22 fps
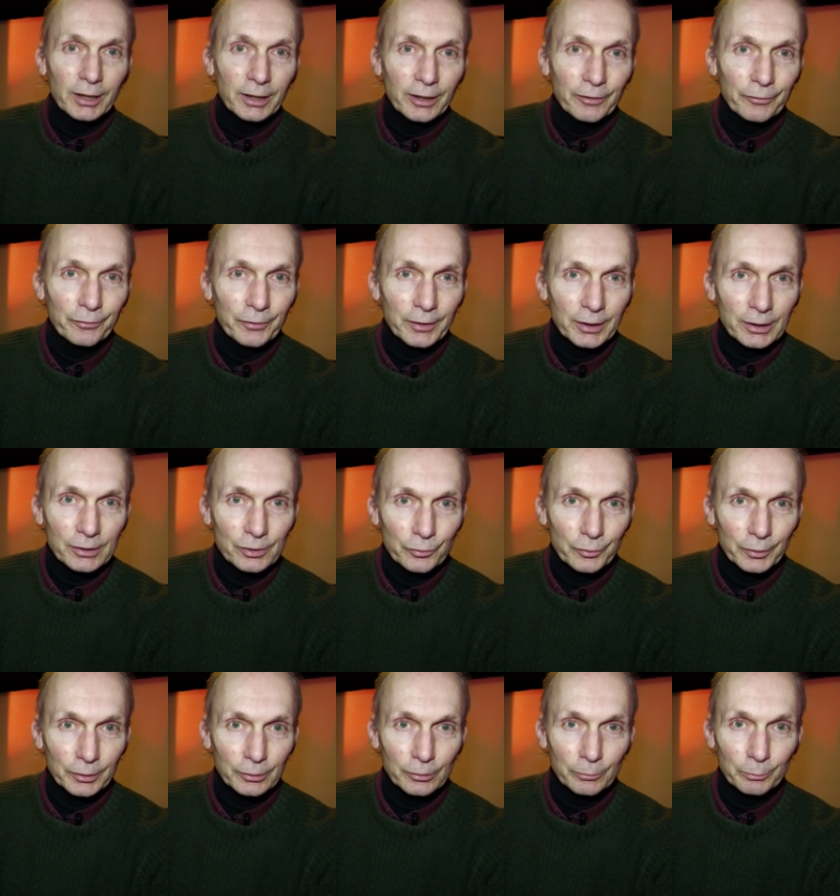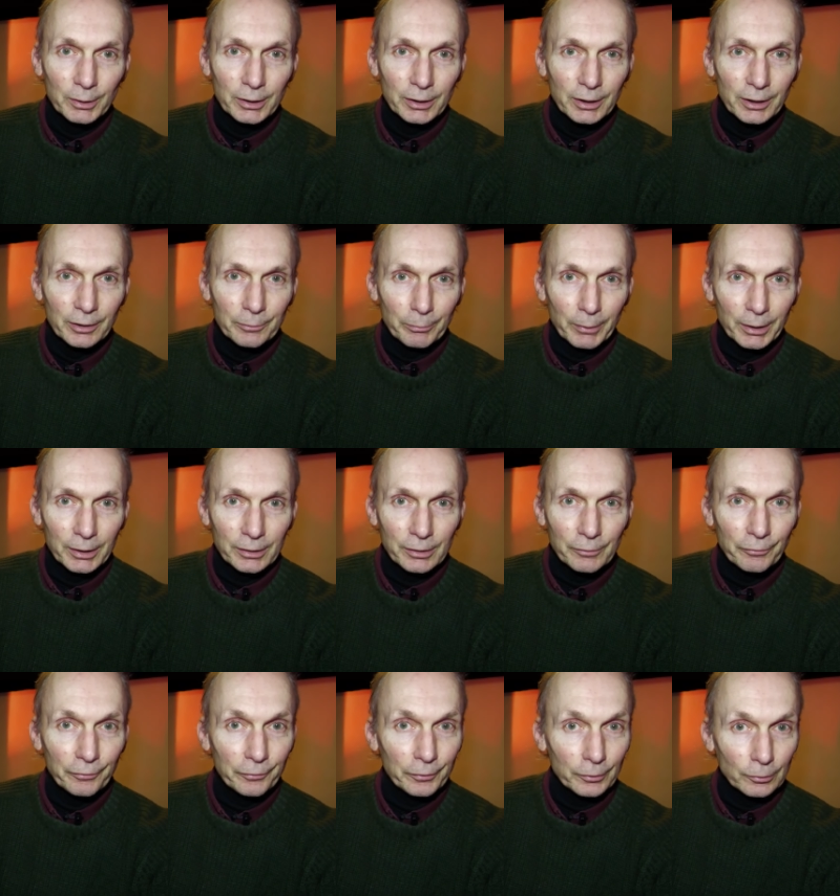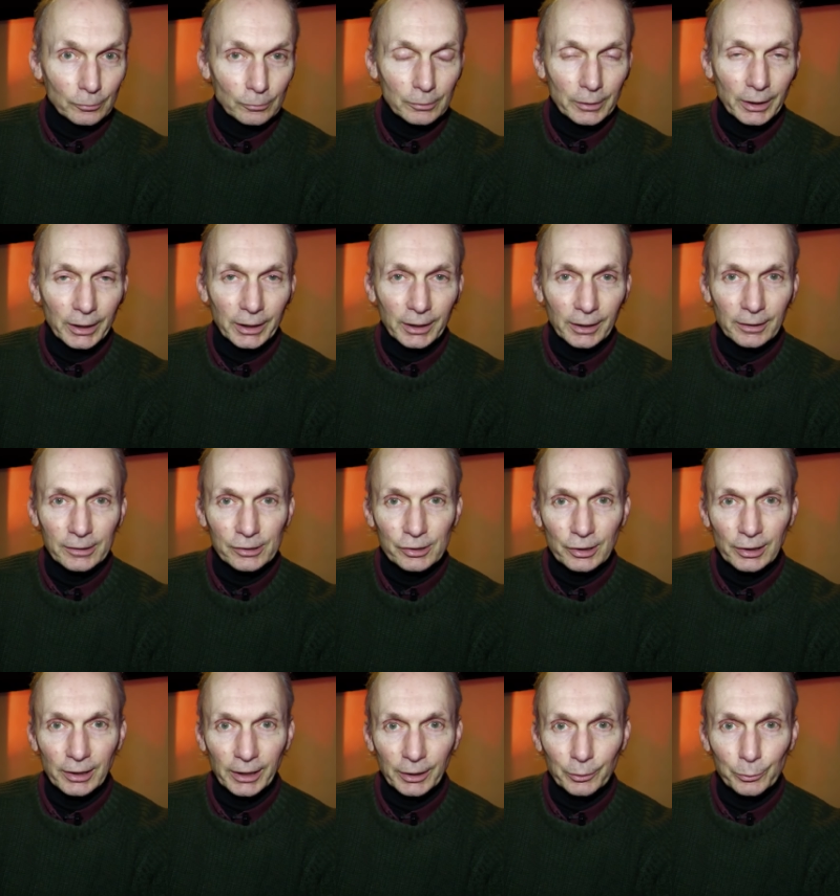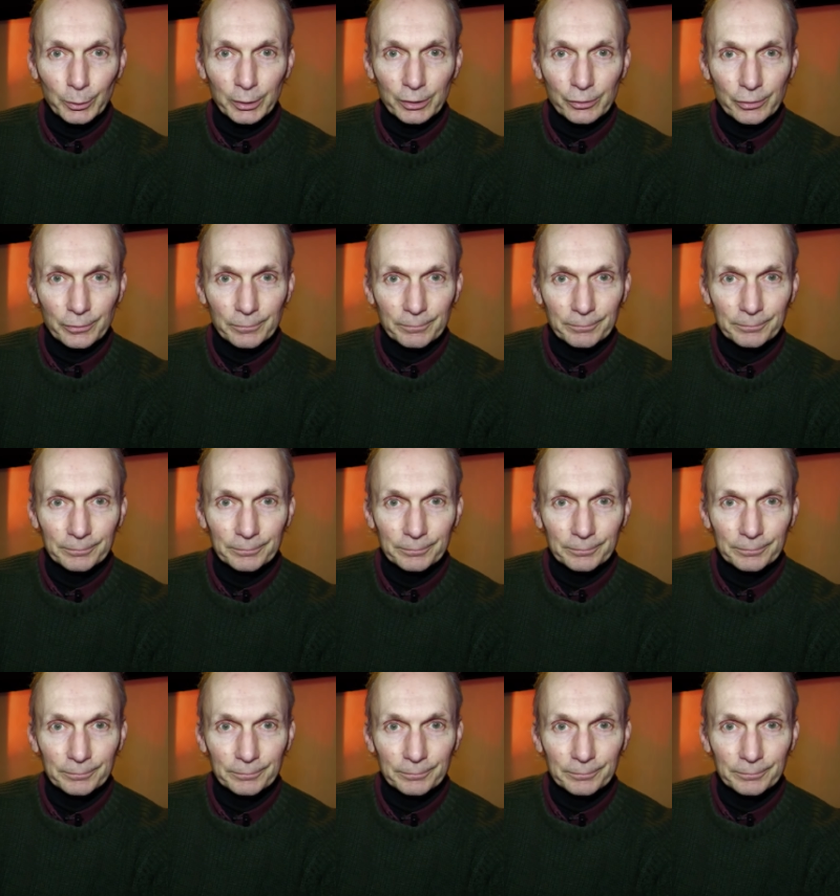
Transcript: a Finnish film made in full English language.